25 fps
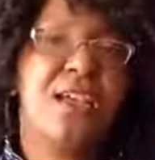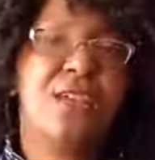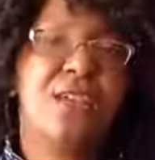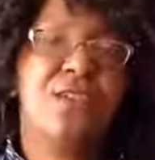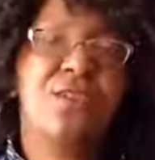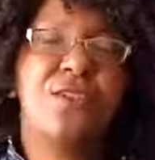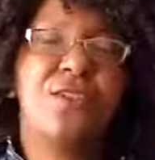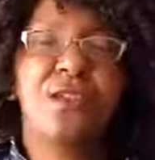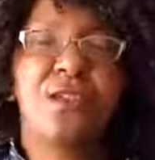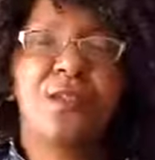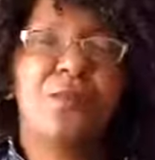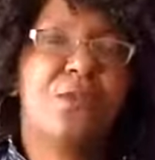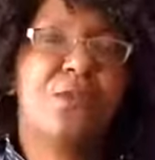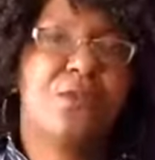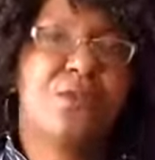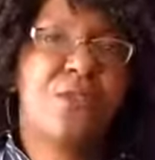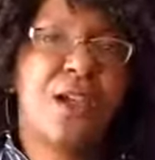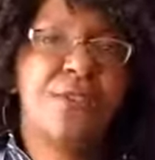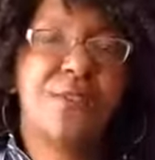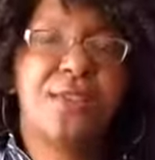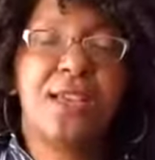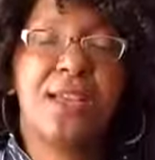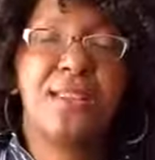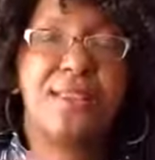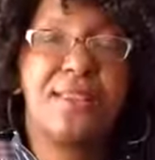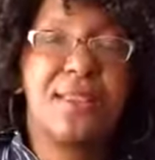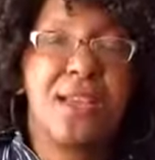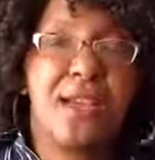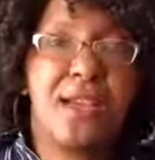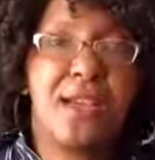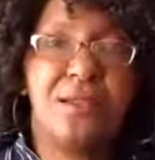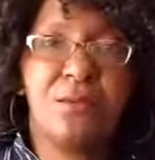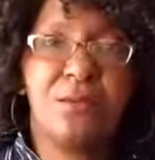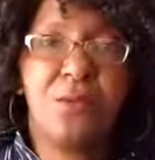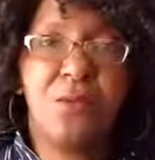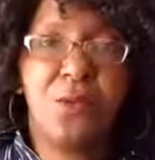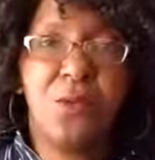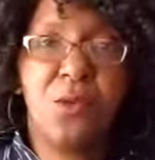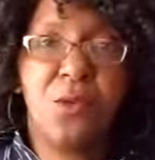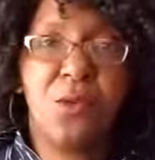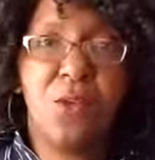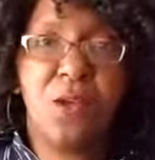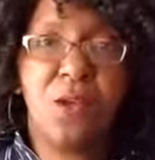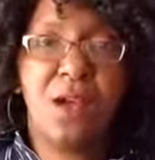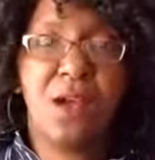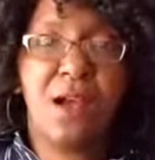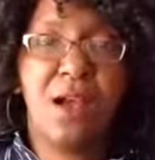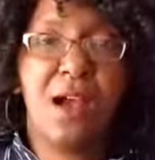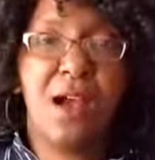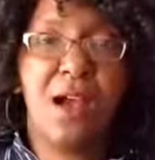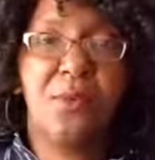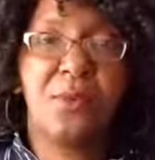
you're going to be driving a ton more